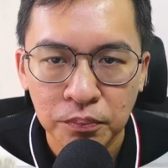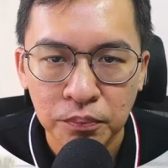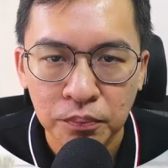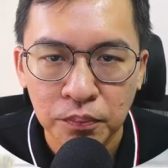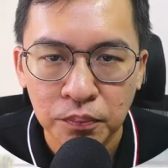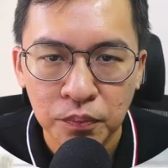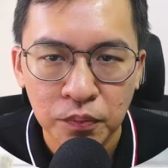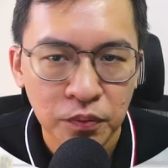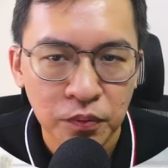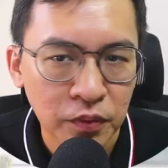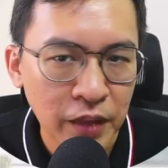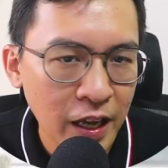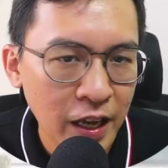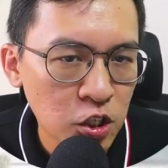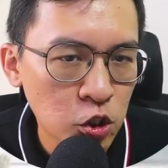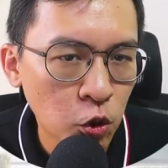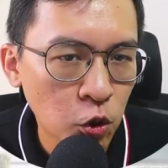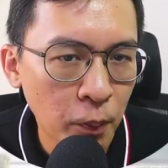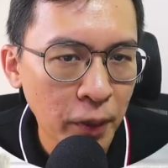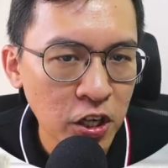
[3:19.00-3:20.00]
There is
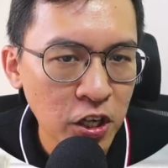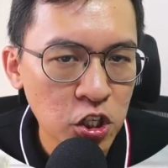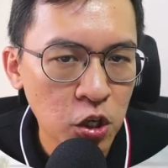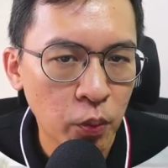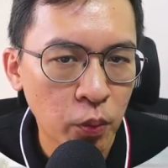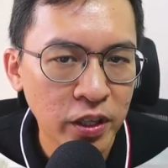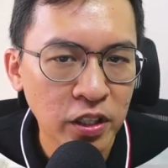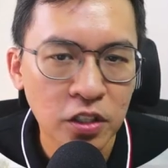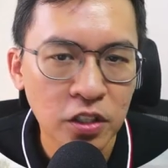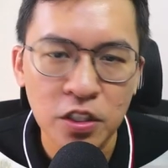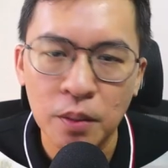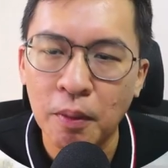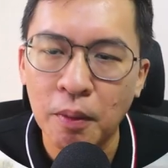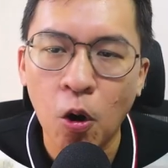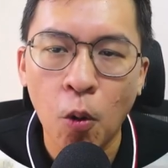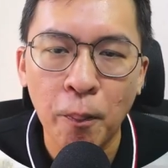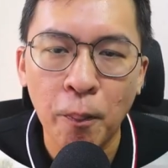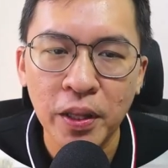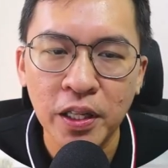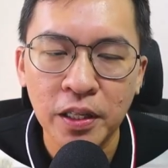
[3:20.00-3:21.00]
no major weakness in my
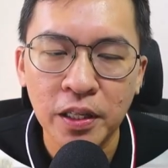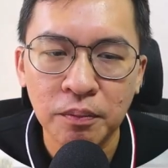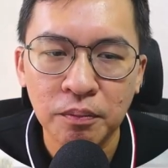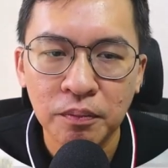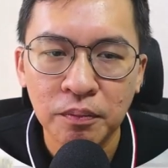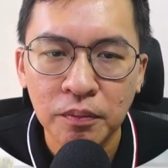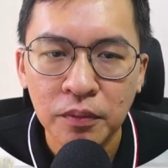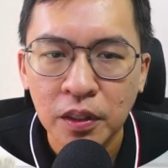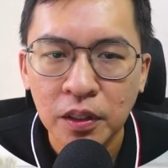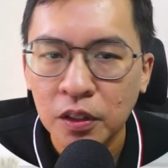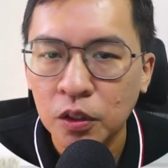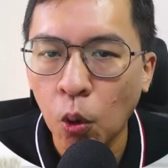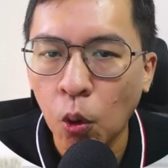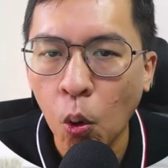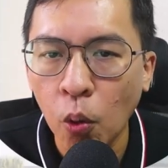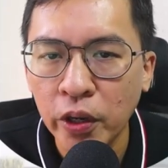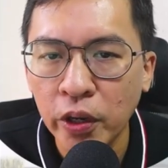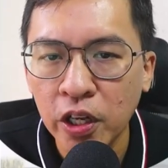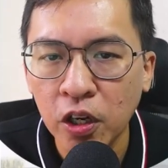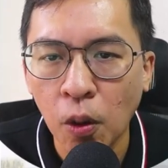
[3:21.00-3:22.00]
opinion. The
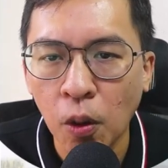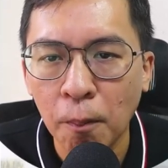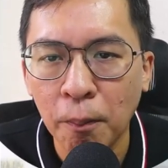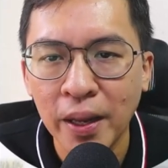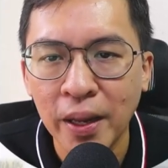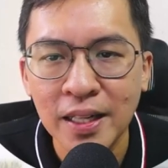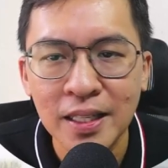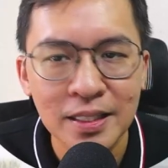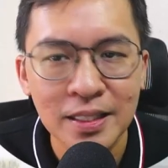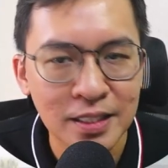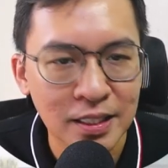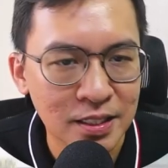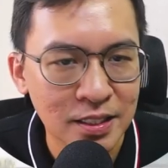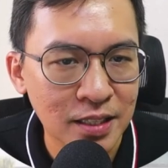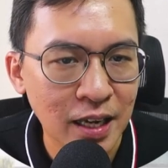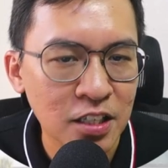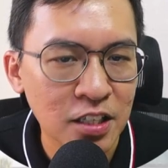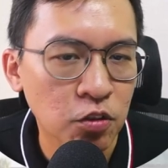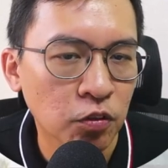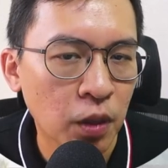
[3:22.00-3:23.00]
only complaint is the
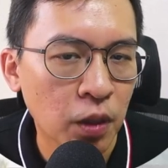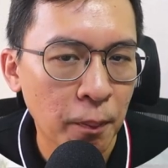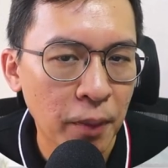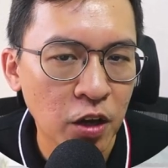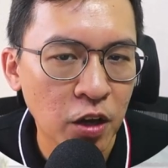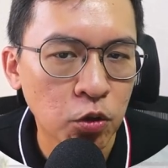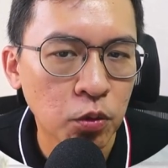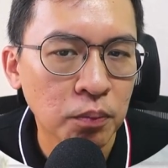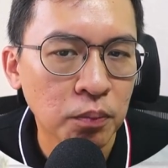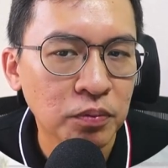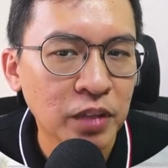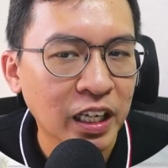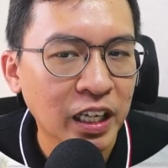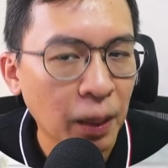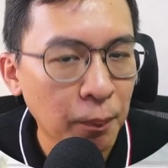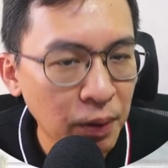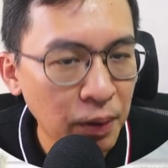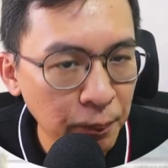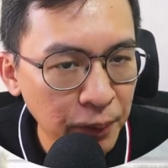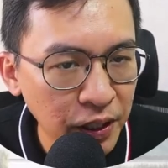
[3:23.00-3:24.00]
size of the bedroom that can be
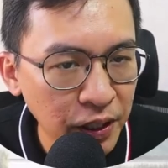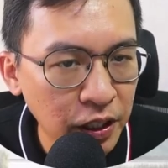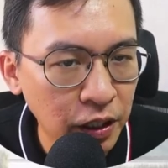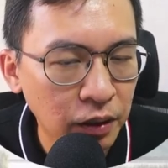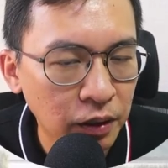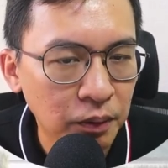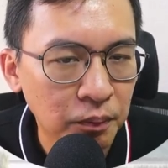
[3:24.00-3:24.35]
bigger.